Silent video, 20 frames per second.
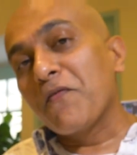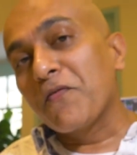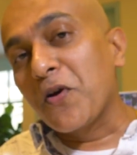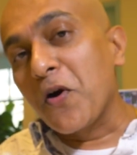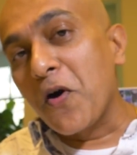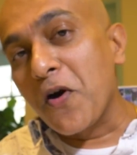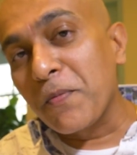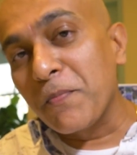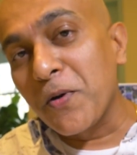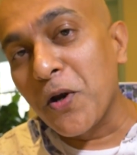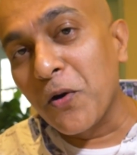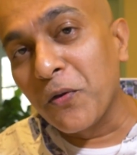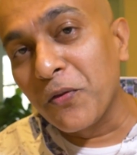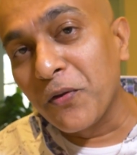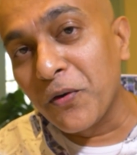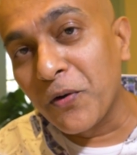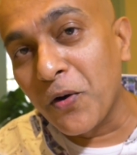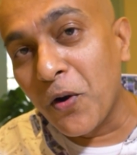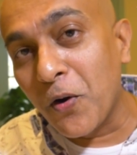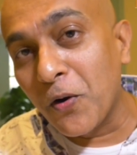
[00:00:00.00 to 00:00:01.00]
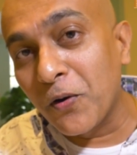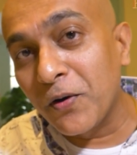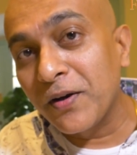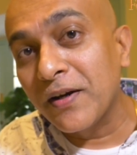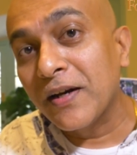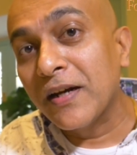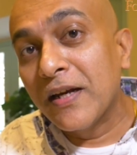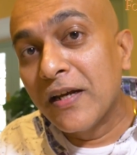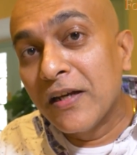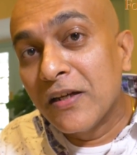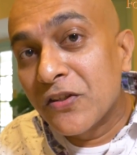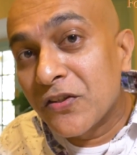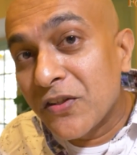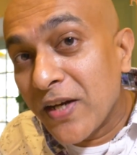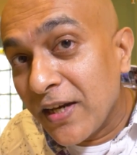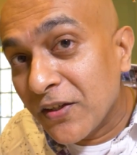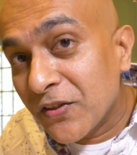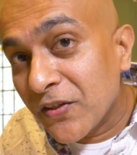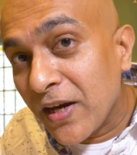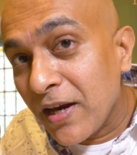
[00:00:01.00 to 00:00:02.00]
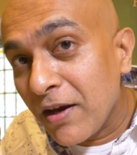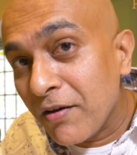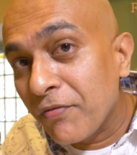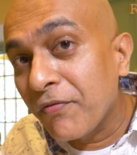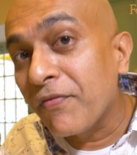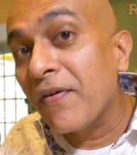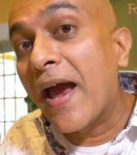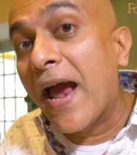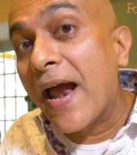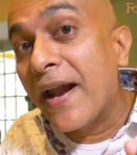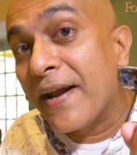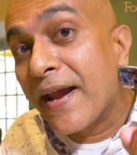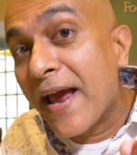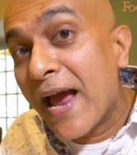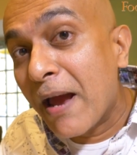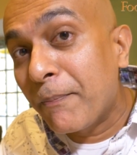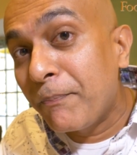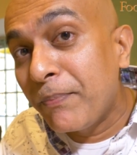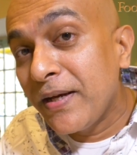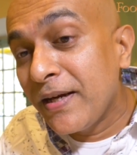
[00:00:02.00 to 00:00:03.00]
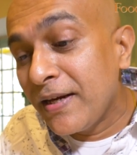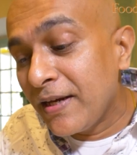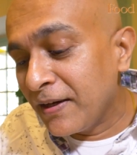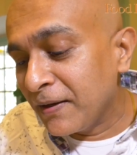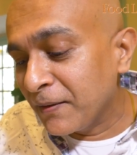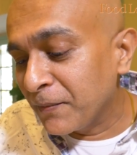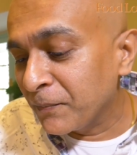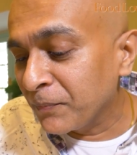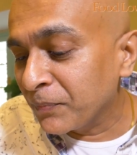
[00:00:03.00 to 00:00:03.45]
of Gourmet on the Road, Stay safe and happy